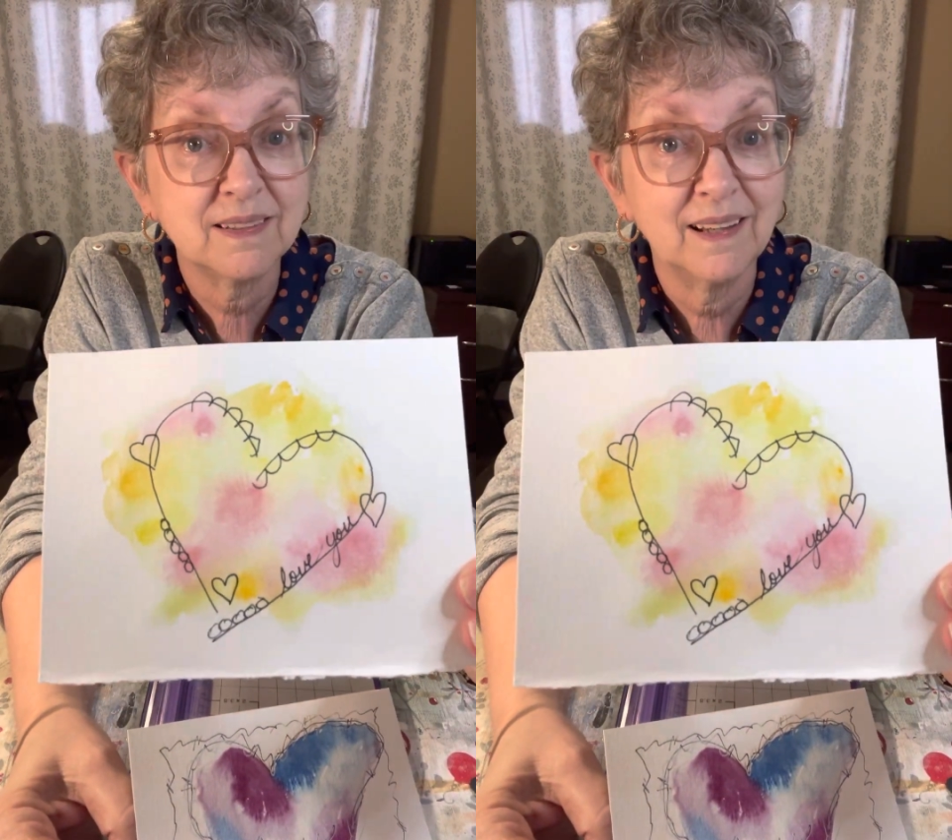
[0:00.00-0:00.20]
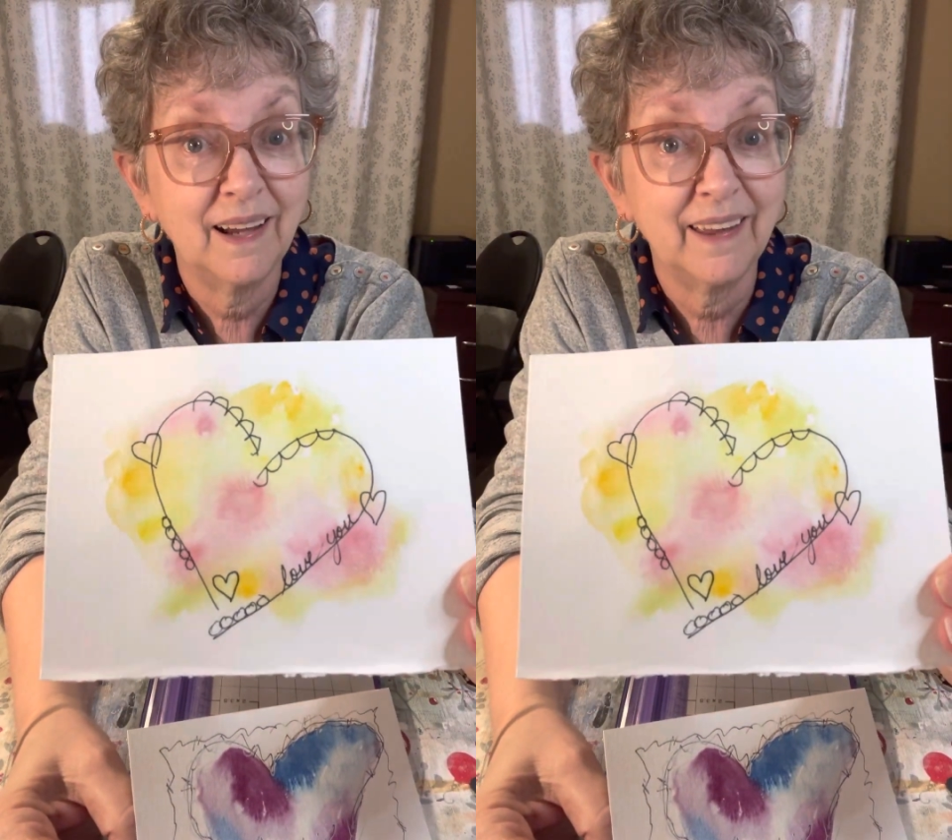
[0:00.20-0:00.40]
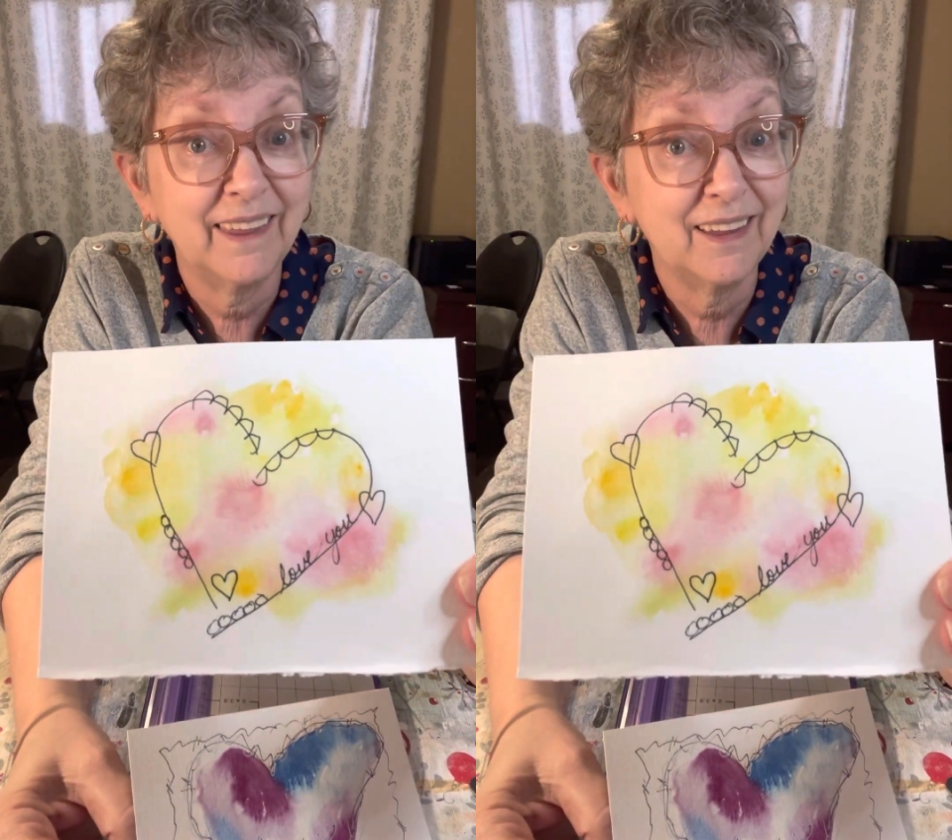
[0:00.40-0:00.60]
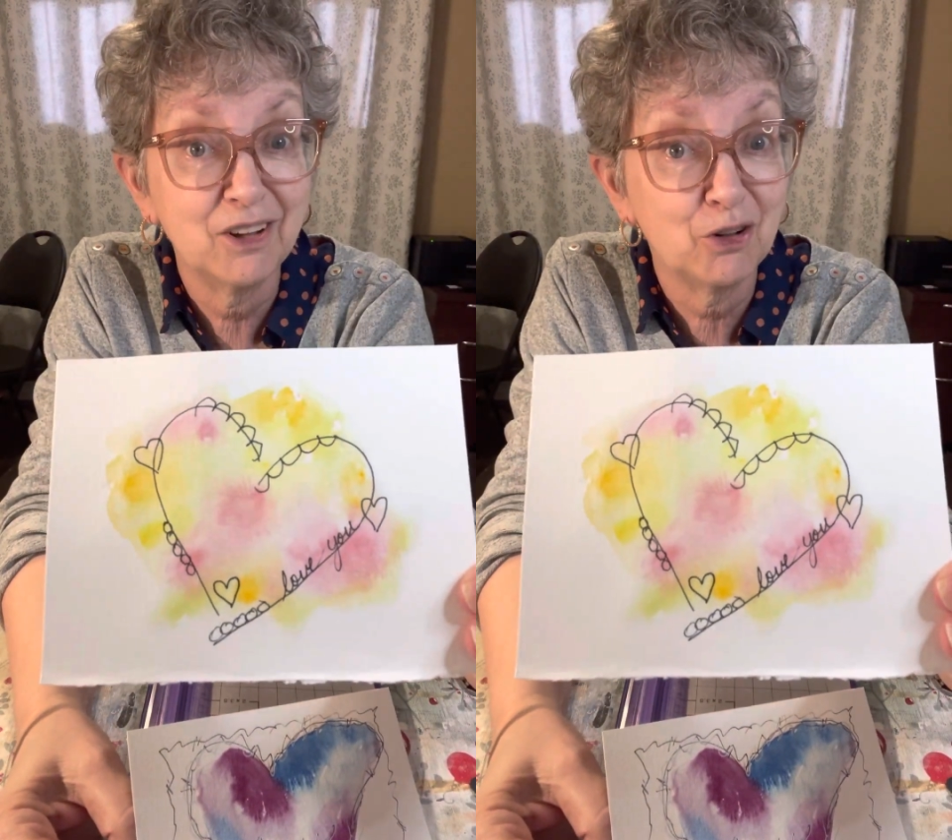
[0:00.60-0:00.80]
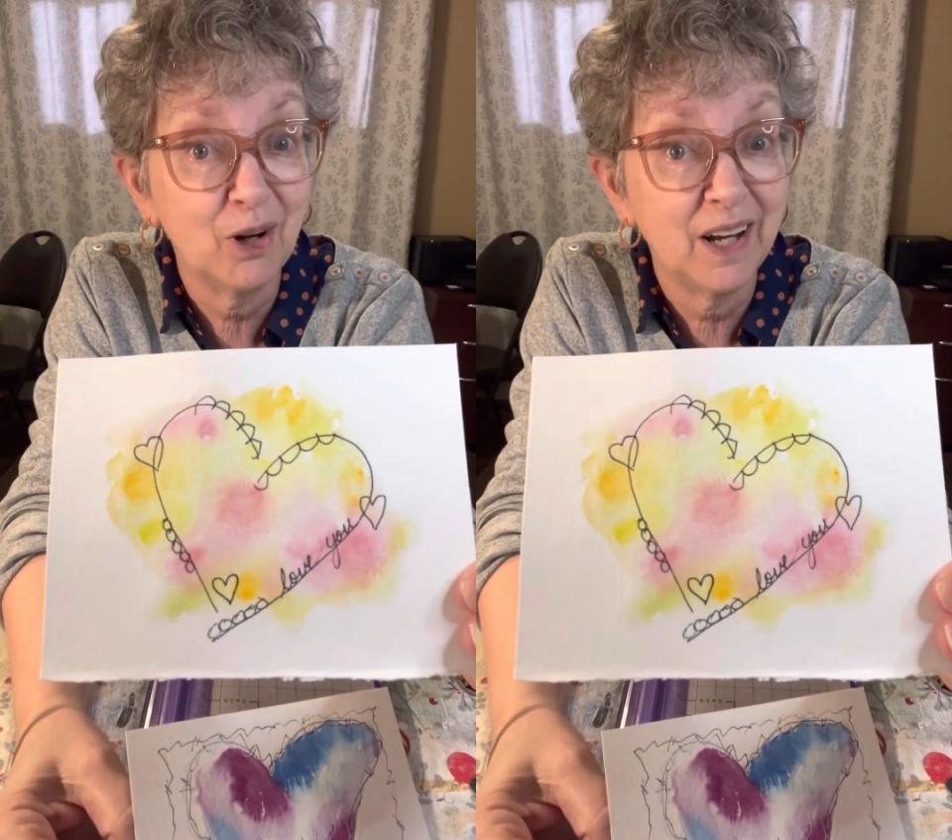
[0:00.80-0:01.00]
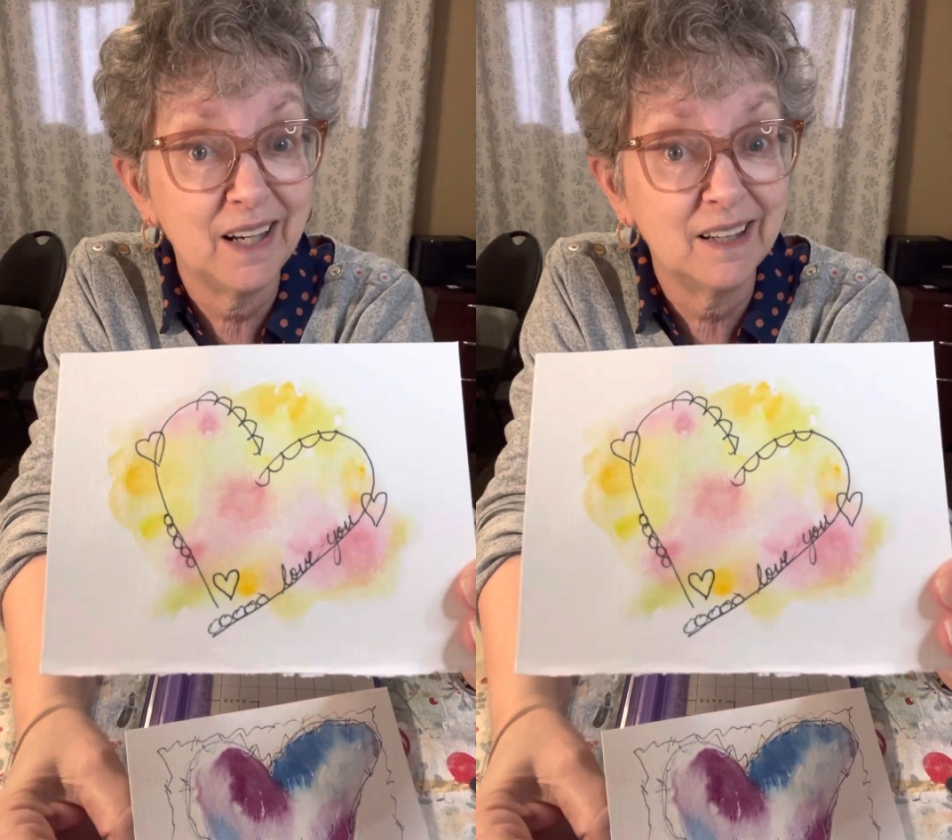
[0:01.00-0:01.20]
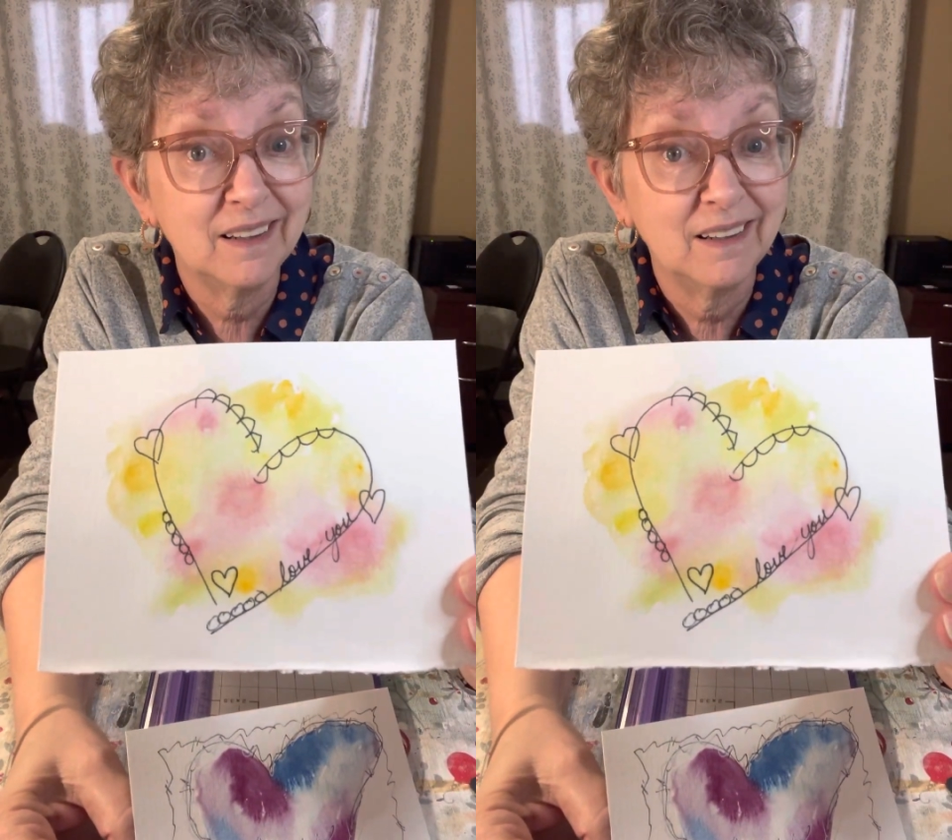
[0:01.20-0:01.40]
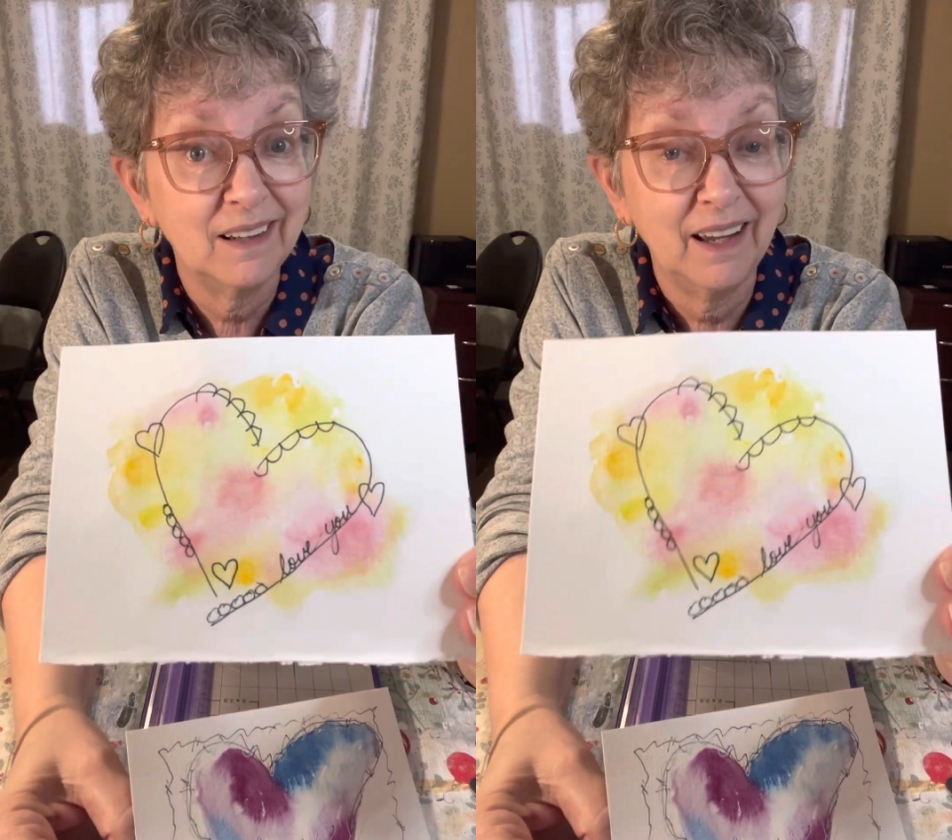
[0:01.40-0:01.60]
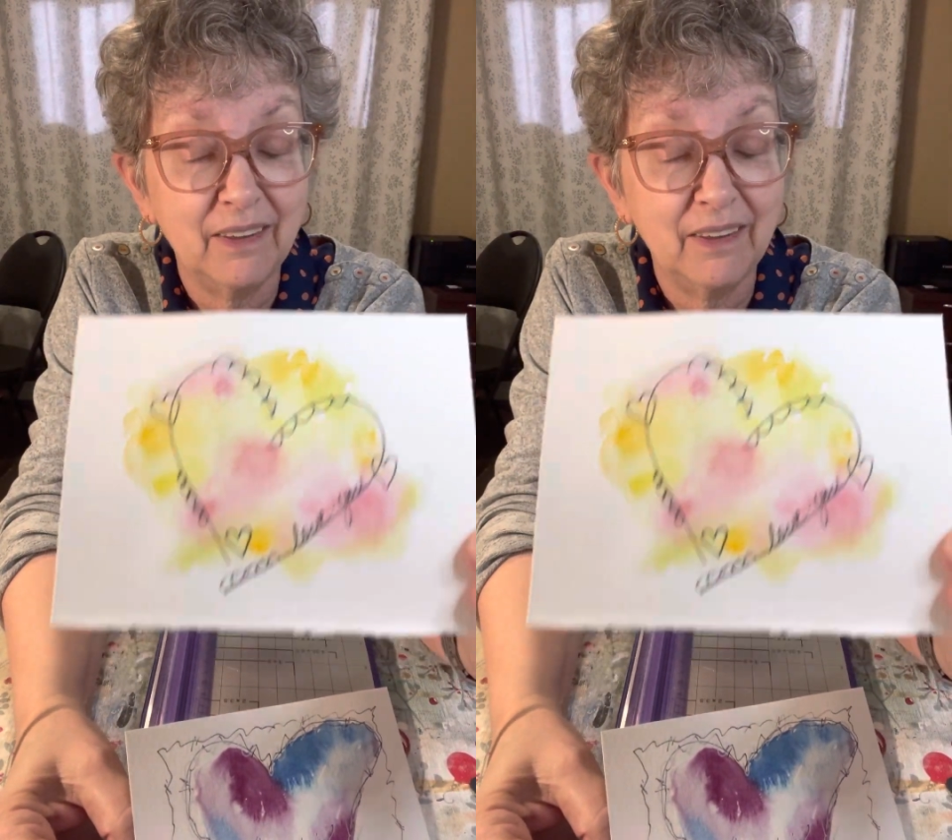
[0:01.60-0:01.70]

I think they're great. And